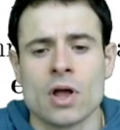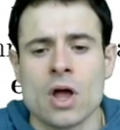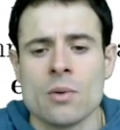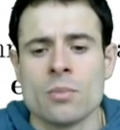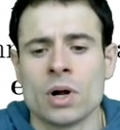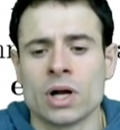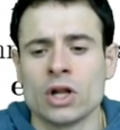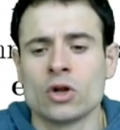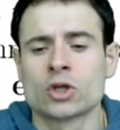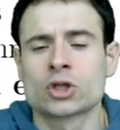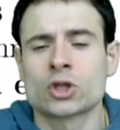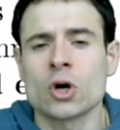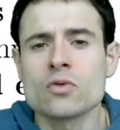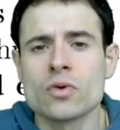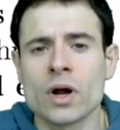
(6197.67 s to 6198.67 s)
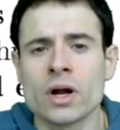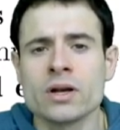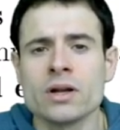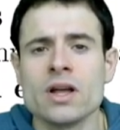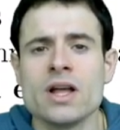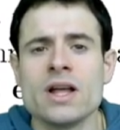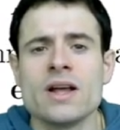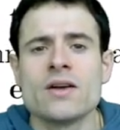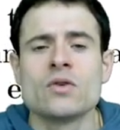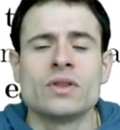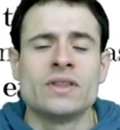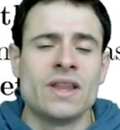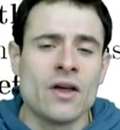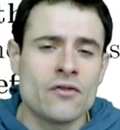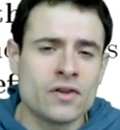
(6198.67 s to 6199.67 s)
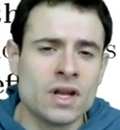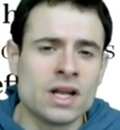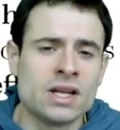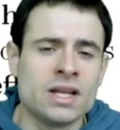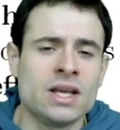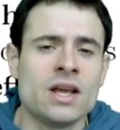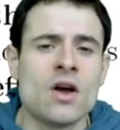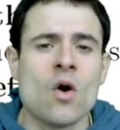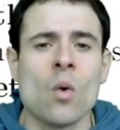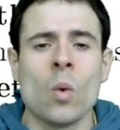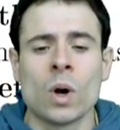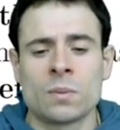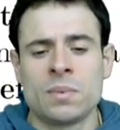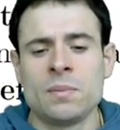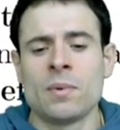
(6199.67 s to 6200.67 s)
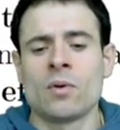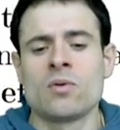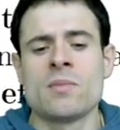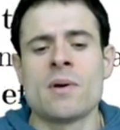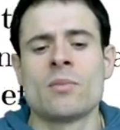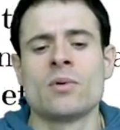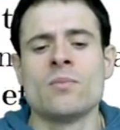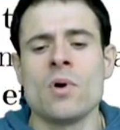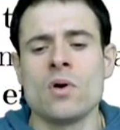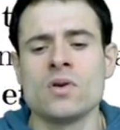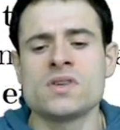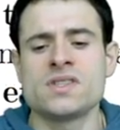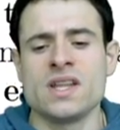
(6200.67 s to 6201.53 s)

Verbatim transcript: But in the short run, definitely what people remember most